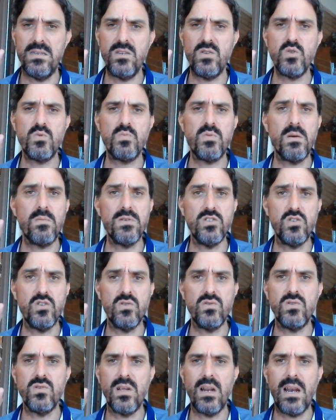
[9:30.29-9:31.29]
This was probably
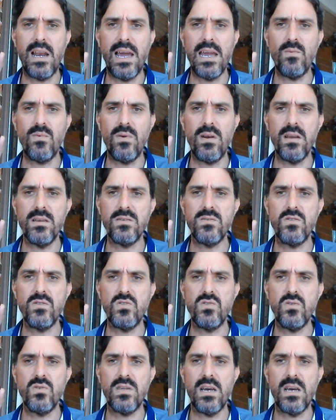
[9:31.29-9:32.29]
due to the late release of the
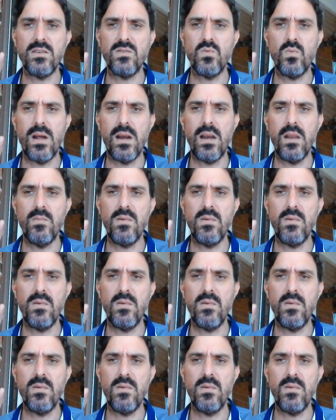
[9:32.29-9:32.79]
2001